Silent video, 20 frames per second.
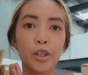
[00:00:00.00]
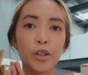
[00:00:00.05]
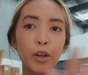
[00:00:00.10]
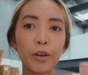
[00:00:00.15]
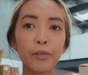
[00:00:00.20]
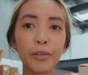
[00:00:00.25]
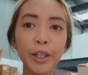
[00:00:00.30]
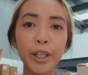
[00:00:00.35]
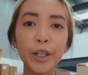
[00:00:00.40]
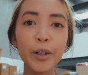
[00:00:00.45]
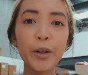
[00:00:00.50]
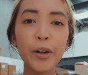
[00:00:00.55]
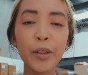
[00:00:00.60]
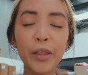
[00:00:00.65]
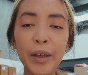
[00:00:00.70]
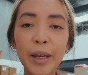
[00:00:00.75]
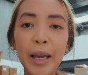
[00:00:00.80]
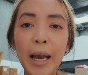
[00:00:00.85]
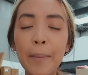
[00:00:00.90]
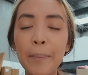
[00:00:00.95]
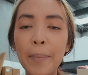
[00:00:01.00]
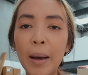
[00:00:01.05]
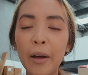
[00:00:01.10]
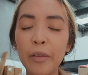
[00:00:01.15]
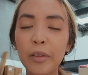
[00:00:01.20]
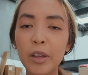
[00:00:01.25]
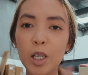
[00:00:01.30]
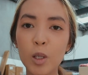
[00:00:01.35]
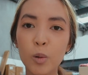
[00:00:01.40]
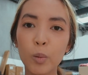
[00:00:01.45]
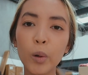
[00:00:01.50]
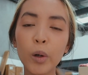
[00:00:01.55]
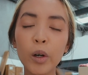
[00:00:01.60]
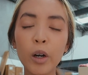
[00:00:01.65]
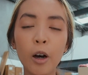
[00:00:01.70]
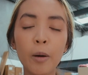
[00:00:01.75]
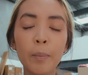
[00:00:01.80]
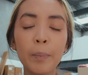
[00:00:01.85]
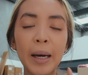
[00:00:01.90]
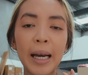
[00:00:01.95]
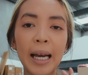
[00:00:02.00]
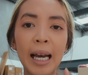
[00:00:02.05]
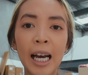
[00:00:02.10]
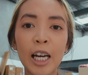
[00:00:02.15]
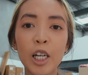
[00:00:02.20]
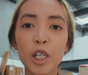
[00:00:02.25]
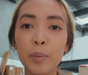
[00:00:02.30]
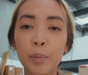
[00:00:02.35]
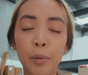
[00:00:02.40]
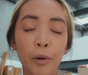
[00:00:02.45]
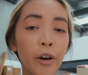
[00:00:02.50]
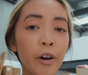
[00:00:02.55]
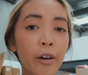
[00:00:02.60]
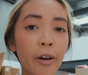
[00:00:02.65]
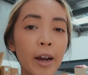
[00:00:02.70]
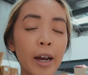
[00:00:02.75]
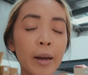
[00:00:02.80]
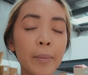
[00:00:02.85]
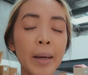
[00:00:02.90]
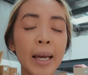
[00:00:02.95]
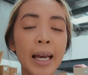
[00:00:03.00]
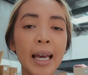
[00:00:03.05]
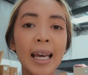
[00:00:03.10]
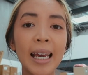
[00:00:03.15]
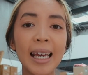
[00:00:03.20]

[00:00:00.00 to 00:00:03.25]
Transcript: so a really good thing about this Wilcom by Hatch program